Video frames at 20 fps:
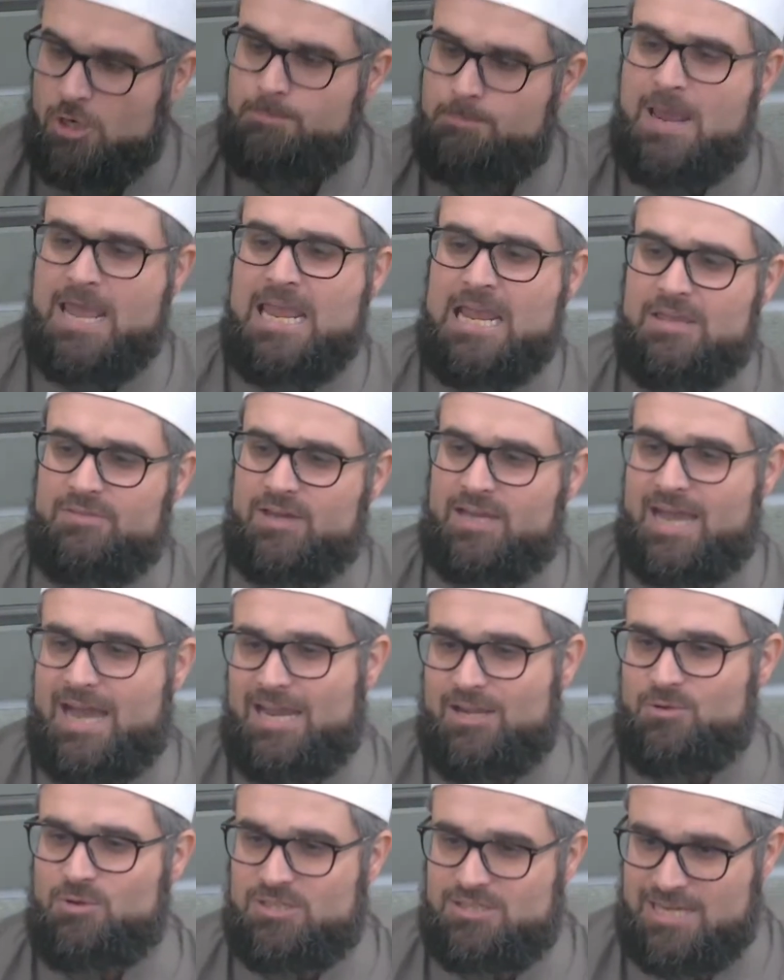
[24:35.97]
paying the
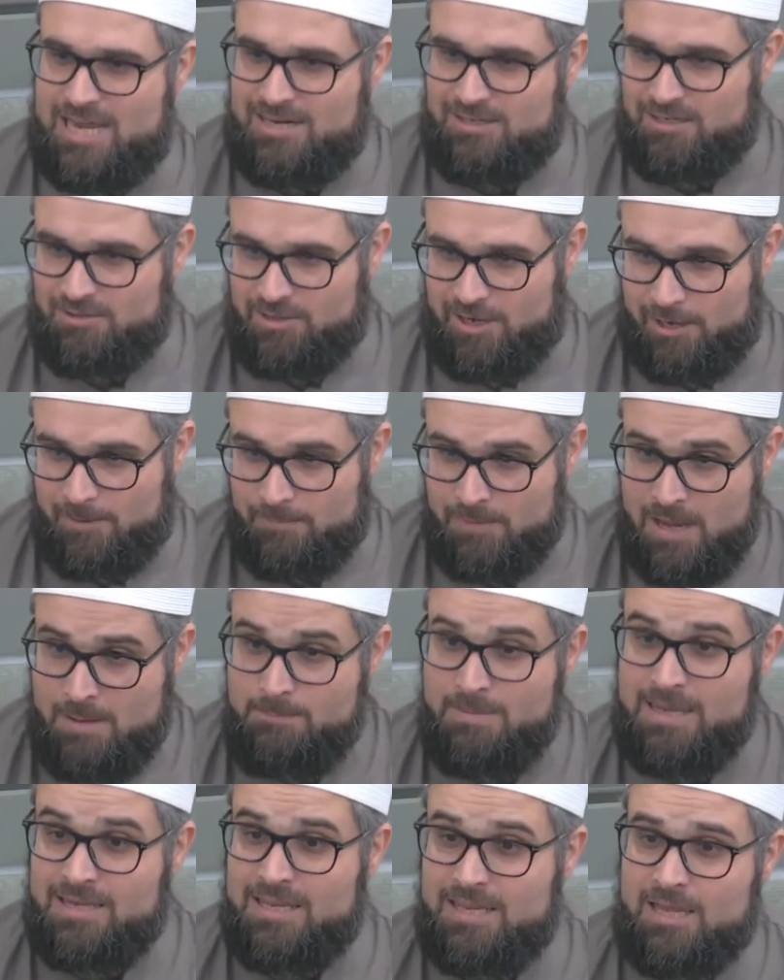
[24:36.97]
guy who's standing there,
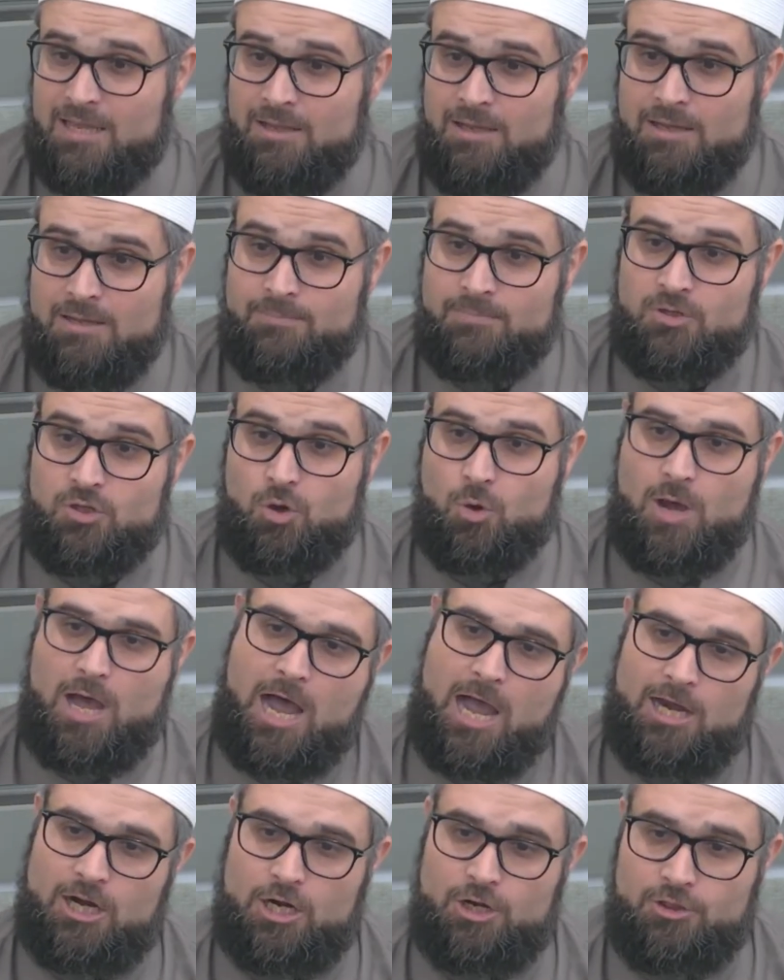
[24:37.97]
meaning you
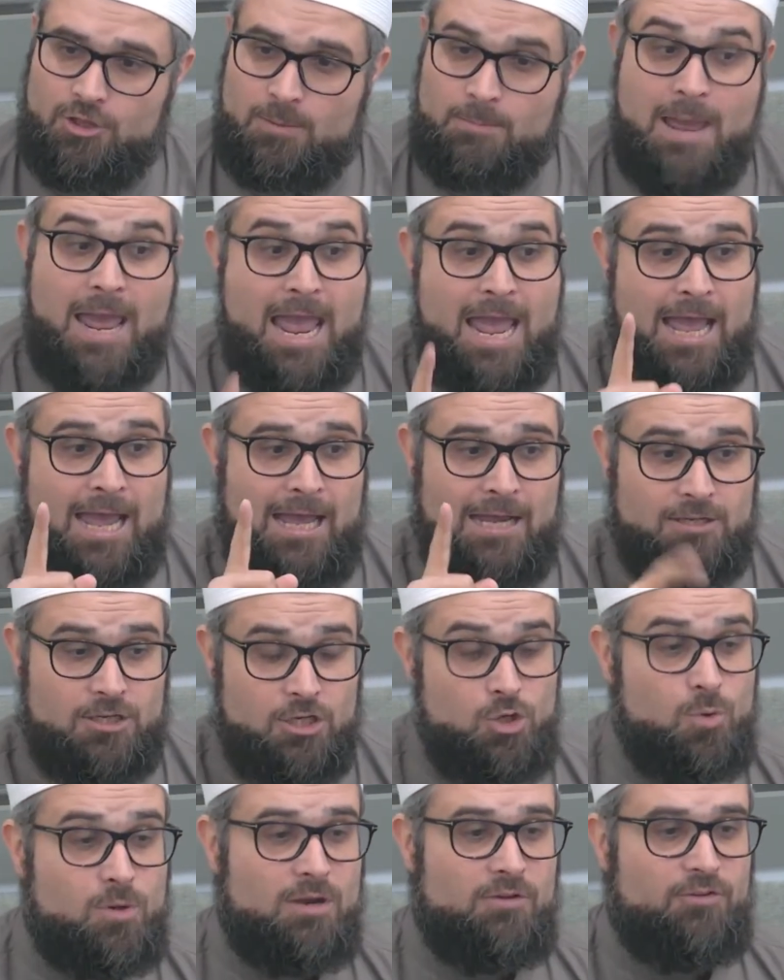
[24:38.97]
hire them and
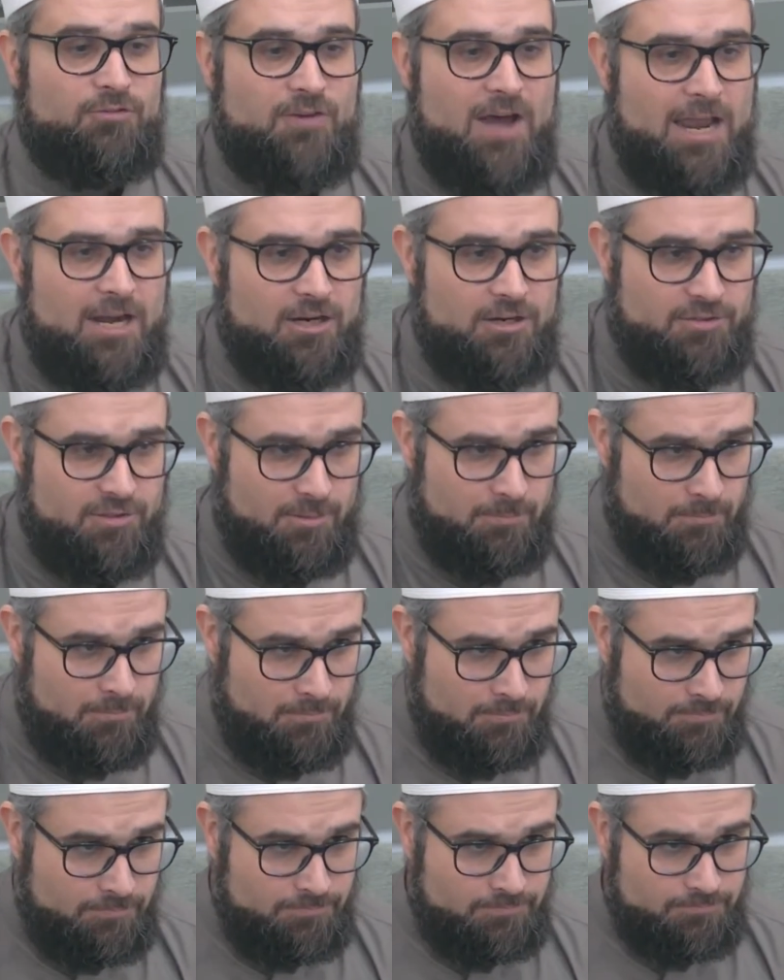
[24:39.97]
you can fire them
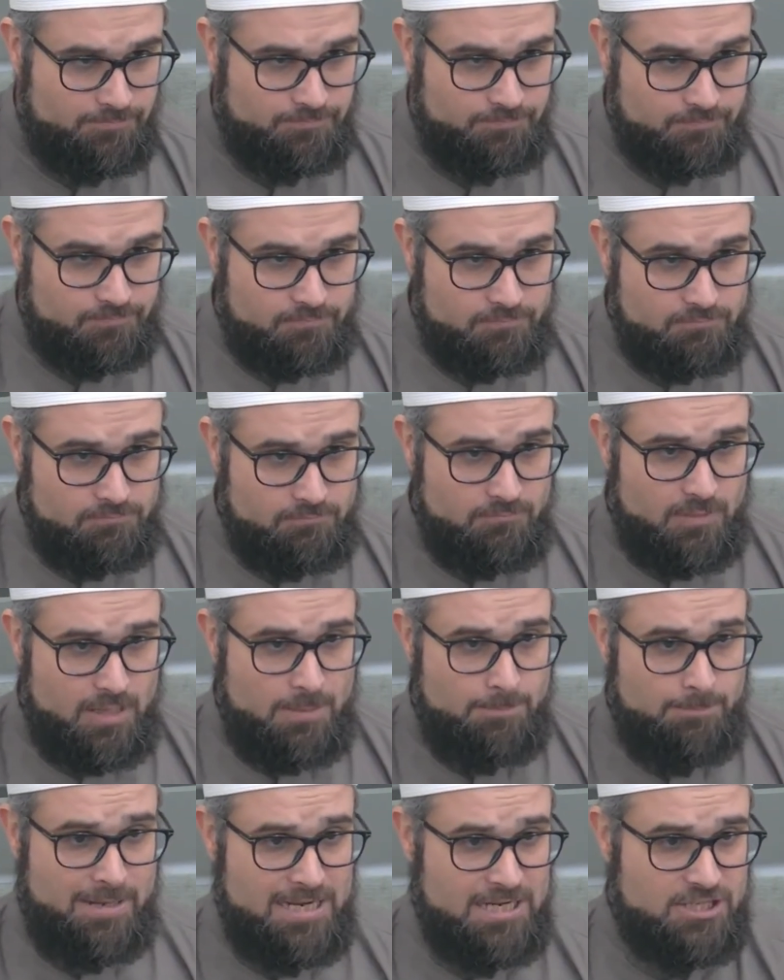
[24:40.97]

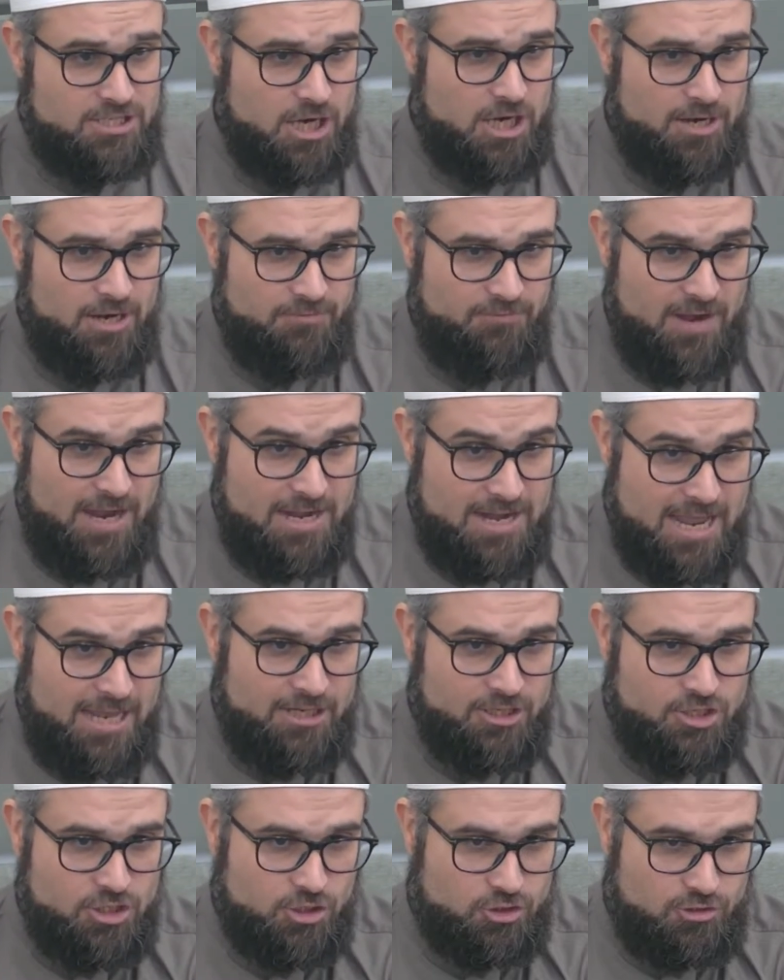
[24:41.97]
based on a
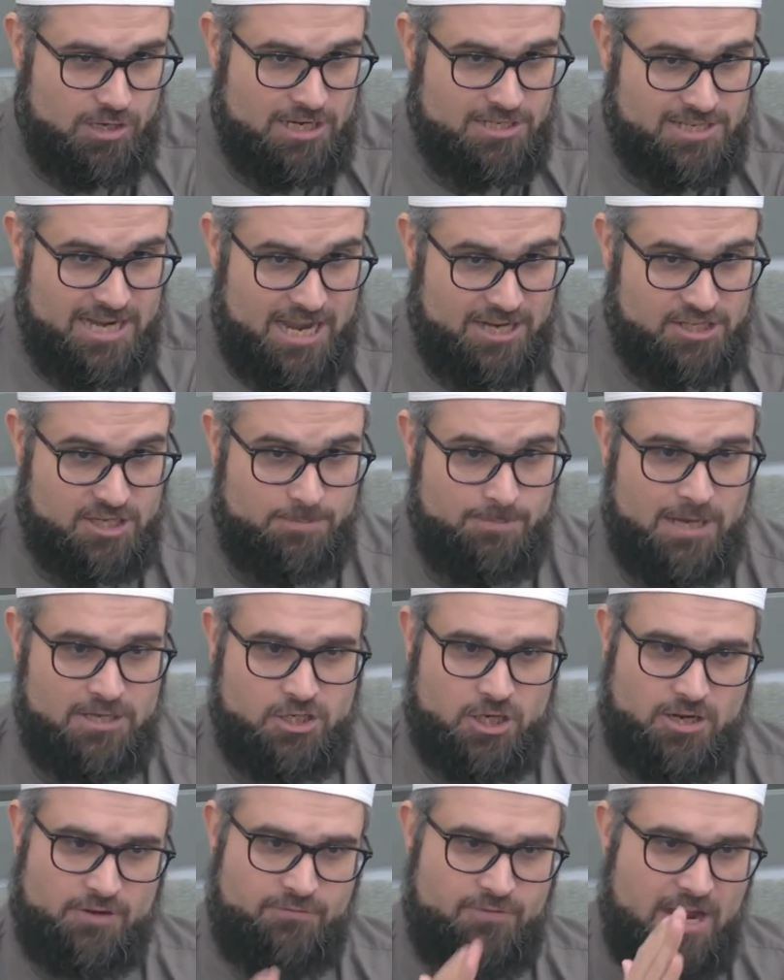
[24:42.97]
financial transaction,
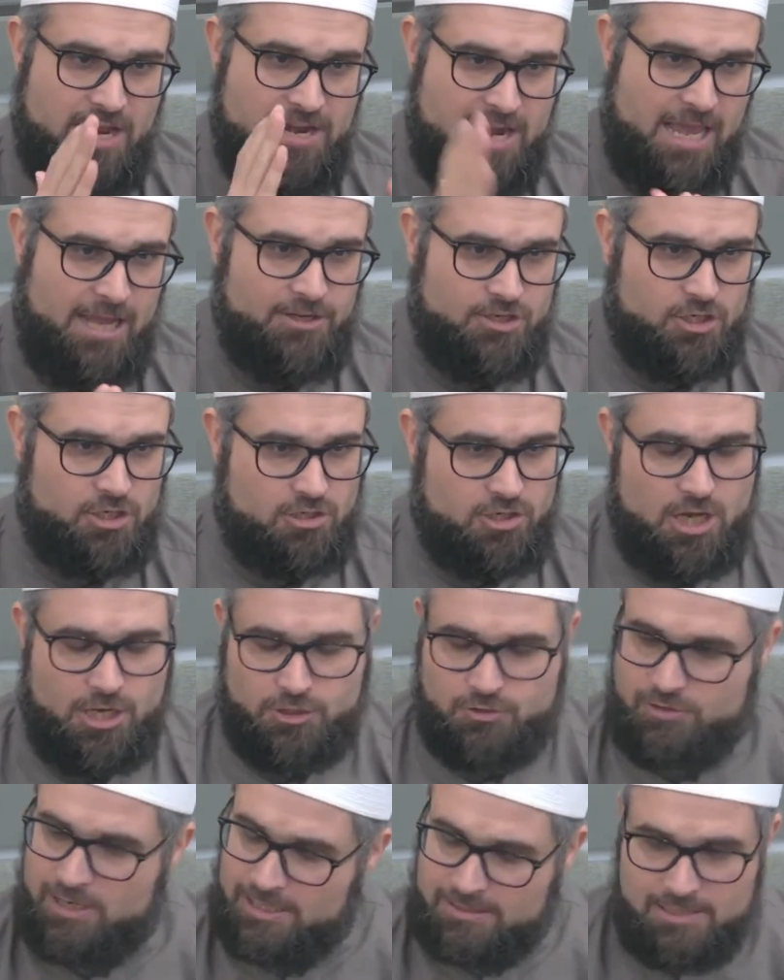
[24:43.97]
based on a financial
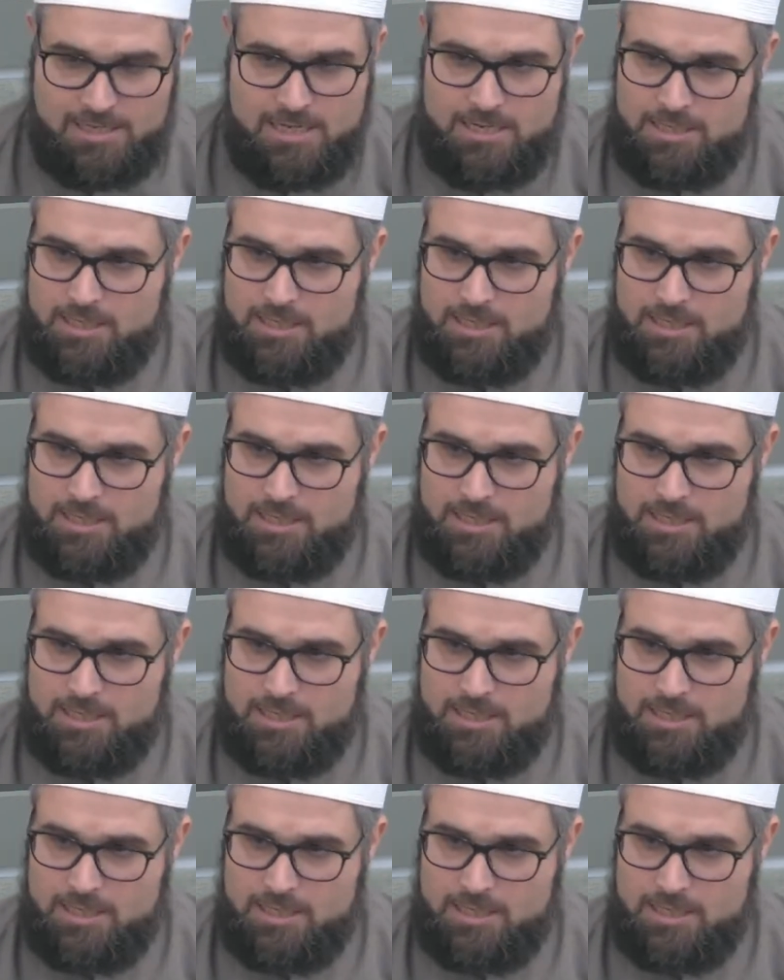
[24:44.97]
contract.